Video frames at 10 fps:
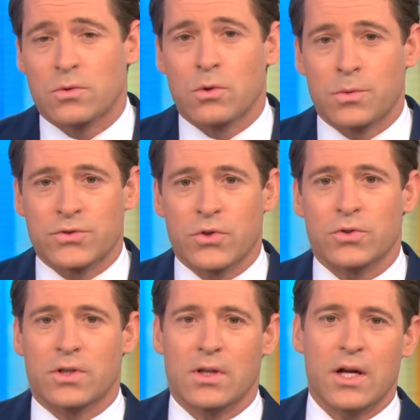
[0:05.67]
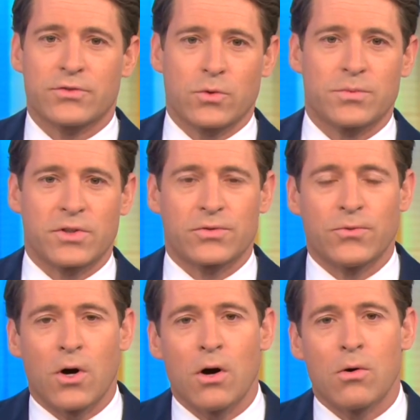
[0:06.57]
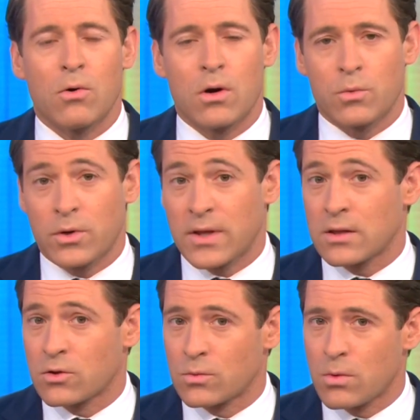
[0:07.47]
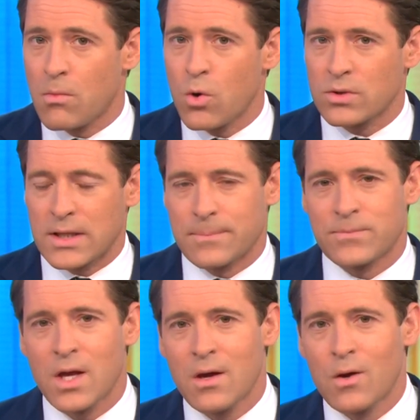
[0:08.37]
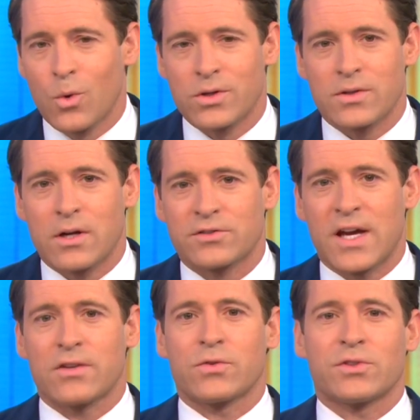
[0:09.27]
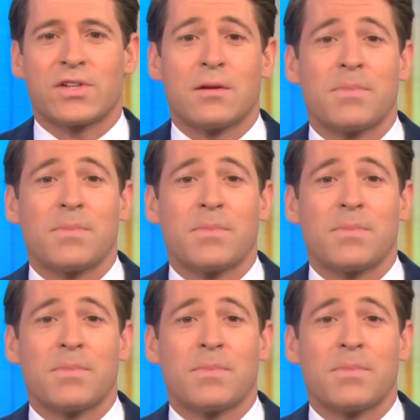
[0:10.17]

will return to classrooms this fall or will they learn remotely. Wonder Years actress and